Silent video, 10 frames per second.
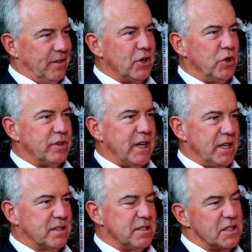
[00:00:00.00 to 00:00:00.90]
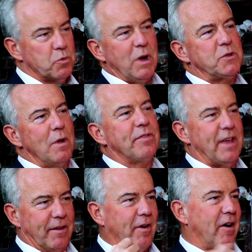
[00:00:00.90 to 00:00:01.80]
the Houthis, because it's one
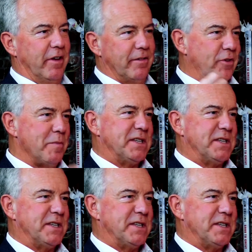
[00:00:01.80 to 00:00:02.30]
thing firing a few